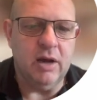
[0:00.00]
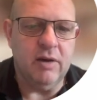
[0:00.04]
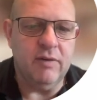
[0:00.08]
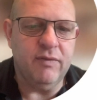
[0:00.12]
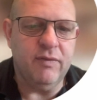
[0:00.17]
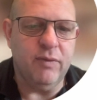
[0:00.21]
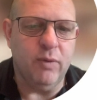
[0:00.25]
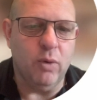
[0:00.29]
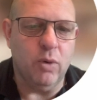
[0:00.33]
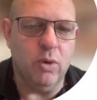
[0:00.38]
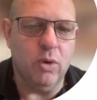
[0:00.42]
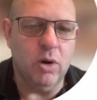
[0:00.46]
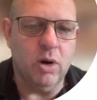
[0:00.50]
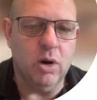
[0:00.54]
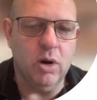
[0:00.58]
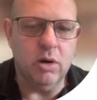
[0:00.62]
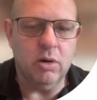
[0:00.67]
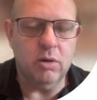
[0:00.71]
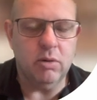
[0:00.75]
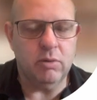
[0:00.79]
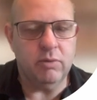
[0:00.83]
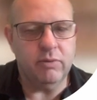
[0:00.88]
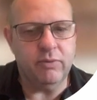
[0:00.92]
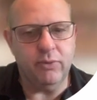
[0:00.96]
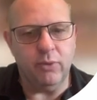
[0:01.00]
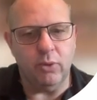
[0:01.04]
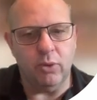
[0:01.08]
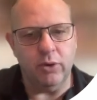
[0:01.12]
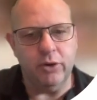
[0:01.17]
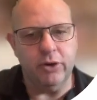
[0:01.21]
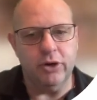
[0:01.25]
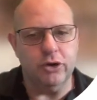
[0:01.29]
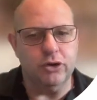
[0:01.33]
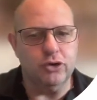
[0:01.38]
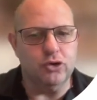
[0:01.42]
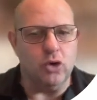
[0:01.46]
for
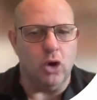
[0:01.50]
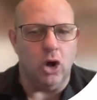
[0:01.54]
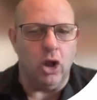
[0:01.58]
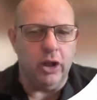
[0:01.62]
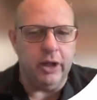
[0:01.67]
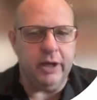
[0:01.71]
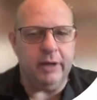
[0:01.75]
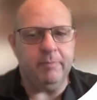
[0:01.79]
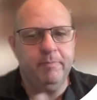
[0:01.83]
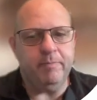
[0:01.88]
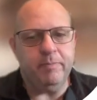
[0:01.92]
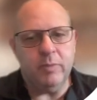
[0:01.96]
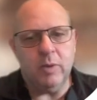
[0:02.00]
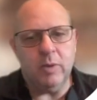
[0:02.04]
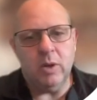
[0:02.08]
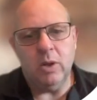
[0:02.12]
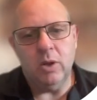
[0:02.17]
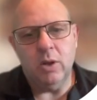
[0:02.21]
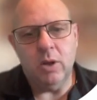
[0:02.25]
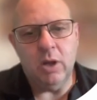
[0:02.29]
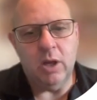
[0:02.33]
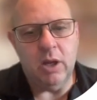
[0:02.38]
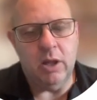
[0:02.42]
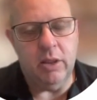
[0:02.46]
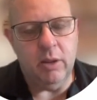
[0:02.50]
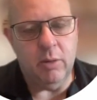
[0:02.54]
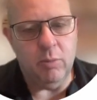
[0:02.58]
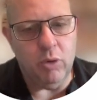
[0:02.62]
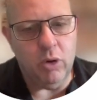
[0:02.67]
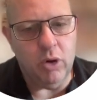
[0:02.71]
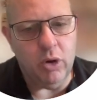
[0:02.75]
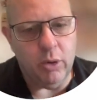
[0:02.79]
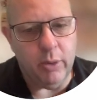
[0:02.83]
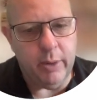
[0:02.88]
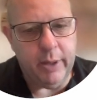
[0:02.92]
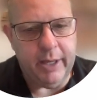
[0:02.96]
your drawing, and then we'll
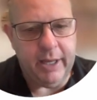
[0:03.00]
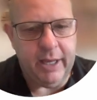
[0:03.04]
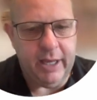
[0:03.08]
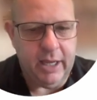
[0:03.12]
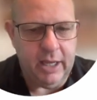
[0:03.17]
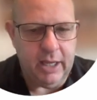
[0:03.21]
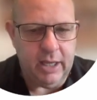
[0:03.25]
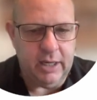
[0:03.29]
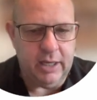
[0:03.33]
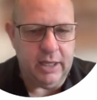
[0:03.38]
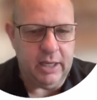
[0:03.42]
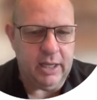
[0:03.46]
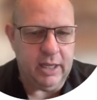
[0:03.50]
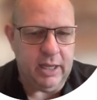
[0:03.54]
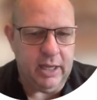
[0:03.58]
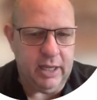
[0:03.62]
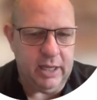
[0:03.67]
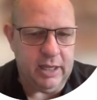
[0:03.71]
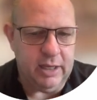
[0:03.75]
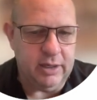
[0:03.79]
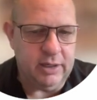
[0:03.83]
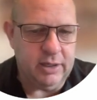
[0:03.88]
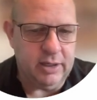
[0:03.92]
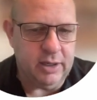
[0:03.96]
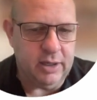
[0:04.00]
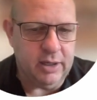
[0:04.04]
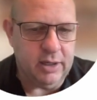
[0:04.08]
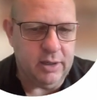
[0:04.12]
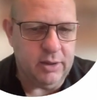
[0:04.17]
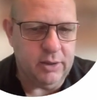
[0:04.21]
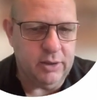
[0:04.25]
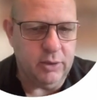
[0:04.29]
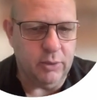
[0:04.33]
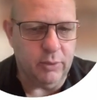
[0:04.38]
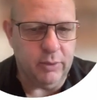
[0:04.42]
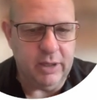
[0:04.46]
go ahead and
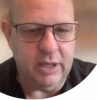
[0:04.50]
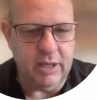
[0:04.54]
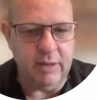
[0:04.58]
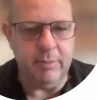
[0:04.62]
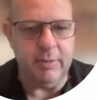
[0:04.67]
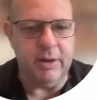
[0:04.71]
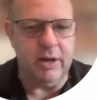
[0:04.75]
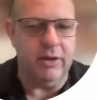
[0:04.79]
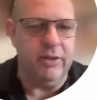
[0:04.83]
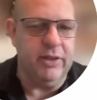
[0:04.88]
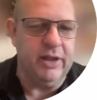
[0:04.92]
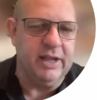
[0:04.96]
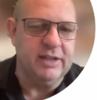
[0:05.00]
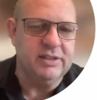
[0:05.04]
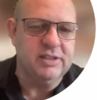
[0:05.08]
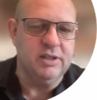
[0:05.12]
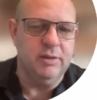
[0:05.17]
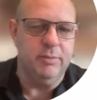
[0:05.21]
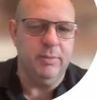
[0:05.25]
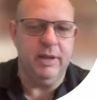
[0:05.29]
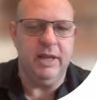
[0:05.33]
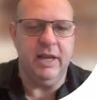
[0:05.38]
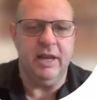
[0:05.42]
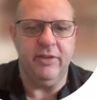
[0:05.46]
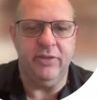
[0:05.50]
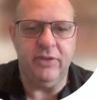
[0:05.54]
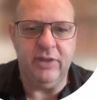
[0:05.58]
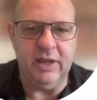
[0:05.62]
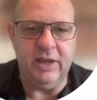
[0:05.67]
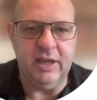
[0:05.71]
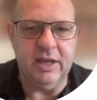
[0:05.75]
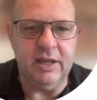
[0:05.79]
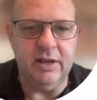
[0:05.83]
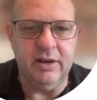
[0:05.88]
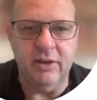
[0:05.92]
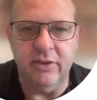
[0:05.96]
you'll email that to me at
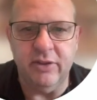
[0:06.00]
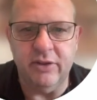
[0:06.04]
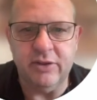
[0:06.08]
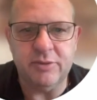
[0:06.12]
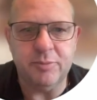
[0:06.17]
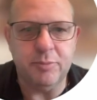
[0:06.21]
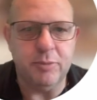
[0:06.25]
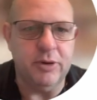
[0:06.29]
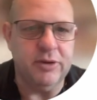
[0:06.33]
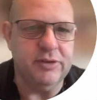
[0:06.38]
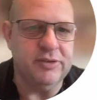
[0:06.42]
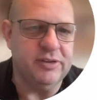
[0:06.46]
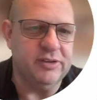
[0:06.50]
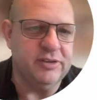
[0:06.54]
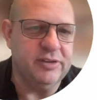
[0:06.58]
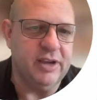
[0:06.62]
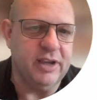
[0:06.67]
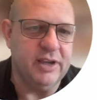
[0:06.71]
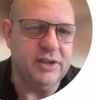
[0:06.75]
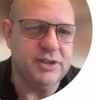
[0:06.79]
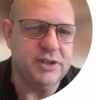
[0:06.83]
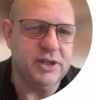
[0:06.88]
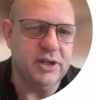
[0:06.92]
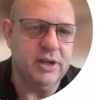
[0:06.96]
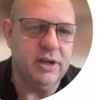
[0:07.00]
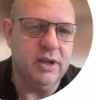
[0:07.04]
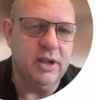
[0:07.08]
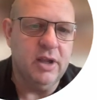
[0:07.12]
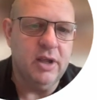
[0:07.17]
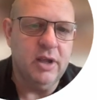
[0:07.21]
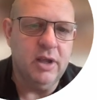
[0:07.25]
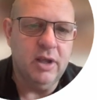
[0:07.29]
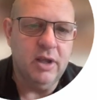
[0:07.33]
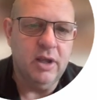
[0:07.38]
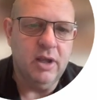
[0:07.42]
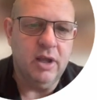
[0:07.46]
the end of this presentation.
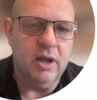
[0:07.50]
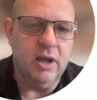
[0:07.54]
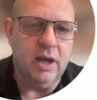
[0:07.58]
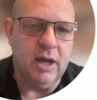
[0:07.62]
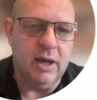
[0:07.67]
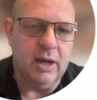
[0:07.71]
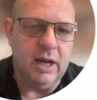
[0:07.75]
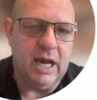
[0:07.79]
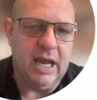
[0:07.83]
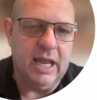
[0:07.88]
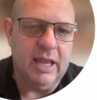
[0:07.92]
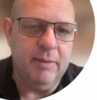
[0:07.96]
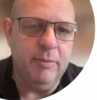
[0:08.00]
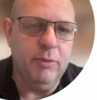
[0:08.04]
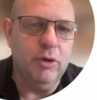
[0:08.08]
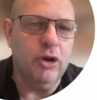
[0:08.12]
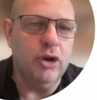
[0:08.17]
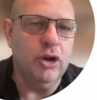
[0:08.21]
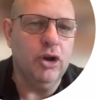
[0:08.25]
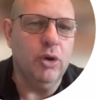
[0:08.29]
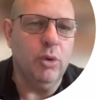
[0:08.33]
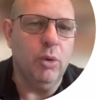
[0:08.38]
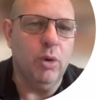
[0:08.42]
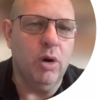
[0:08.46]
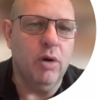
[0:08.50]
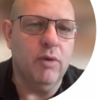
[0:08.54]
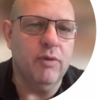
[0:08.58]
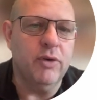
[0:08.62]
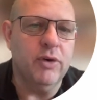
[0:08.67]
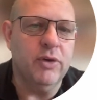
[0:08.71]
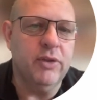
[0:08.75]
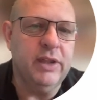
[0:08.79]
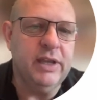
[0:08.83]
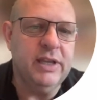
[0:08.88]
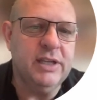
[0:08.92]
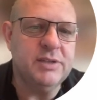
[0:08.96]
I am going to go
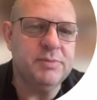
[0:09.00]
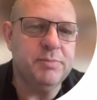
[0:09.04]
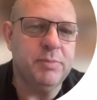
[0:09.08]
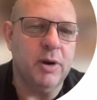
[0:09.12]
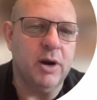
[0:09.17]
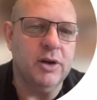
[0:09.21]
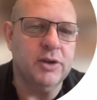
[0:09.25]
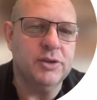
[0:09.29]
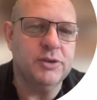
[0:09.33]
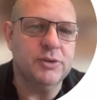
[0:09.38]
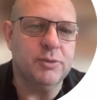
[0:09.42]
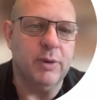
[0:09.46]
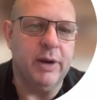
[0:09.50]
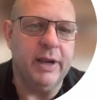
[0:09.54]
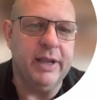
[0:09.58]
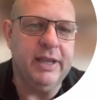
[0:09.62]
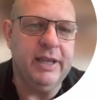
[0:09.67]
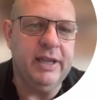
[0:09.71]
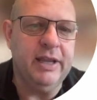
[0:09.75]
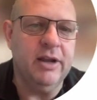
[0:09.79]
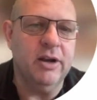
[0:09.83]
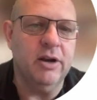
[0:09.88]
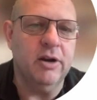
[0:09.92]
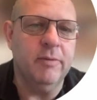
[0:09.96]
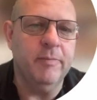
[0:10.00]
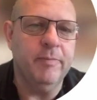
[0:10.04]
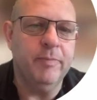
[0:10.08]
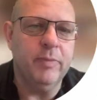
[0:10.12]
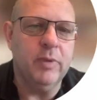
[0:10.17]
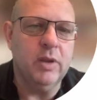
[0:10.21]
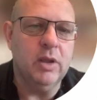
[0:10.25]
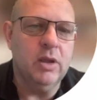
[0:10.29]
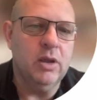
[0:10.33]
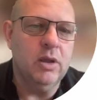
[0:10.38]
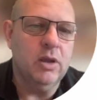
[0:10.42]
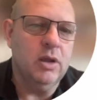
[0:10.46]
over these parts right here
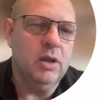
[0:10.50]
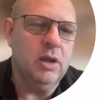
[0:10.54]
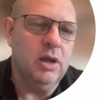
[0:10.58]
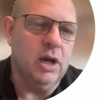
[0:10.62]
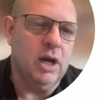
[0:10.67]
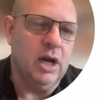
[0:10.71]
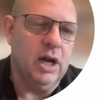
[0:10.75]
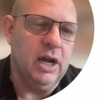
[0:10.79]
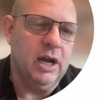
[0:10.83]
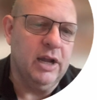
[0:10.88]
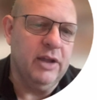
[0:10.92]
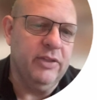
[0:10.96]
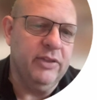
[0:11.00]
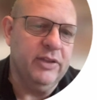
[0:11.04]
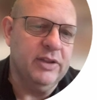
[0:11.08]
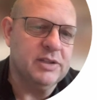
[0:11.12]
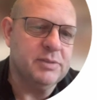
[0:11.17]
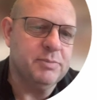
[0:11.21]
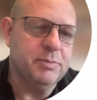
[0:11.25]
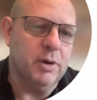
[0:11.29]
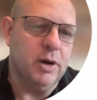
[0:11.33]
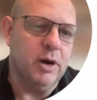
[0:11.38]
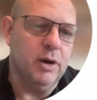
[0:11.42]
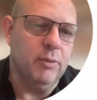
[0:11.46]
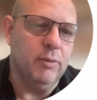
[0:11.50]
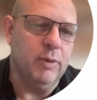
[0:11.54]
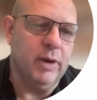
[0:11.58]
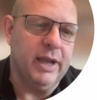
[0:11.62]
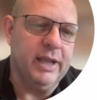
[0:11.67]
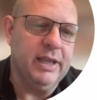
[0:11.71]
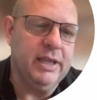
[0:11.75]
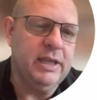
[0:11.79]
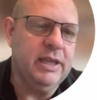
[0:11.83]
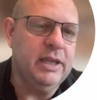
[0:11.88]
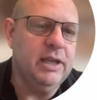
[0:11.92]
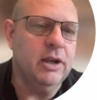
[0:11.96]
and this part
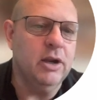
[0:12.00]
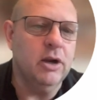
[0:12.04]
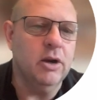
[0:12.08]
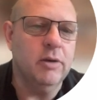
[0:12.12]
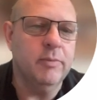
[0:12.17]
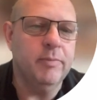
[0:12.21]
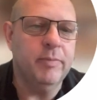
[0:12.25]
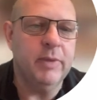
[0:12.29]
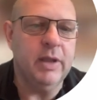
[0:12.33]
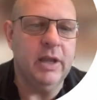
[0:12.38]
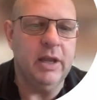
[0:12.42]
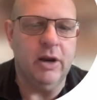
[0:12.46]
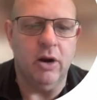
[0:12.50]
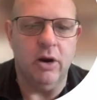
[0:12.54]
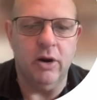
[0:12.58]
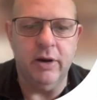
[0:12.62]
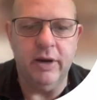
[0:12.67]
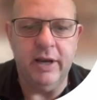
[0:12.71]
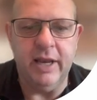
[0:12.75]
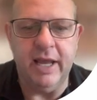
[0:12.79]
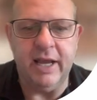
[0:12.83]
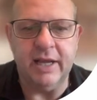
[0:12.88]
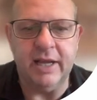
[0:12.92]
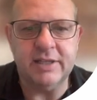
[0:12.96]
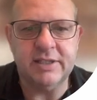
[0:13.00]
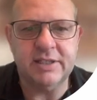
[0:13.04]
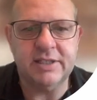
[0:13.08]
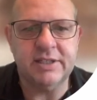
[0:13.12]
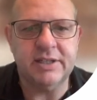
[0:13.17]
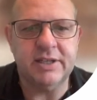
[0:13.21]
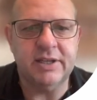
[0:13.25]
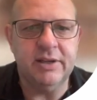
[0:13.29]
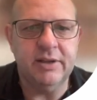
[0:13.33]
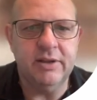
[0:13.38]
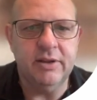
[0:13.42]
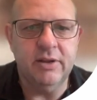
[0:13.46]
right here in our
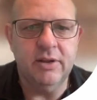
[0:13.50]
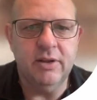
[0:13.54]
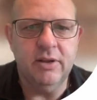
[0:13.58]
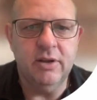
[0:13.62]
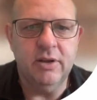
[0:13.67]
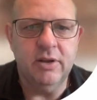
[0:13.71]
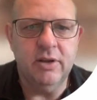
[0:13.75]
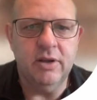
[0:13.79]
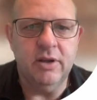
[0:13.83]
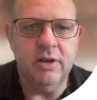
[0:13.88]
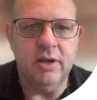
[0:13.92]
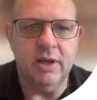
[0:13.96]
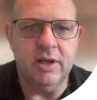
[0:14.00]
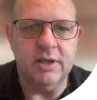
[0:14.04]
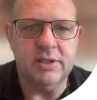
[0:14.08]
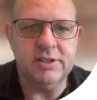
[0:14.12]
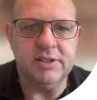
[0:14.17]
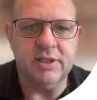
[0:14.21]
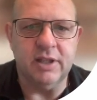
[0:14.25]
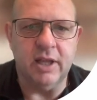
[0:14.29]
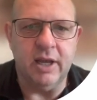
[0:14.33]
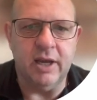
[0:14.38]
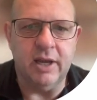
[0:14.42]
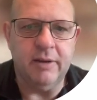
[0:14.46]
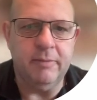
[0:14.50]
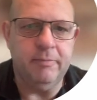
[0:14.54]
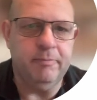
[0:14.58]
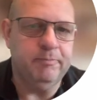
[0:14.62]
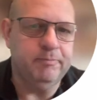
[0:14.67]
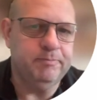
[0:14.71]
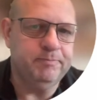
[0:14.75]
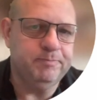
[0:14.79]
next slide.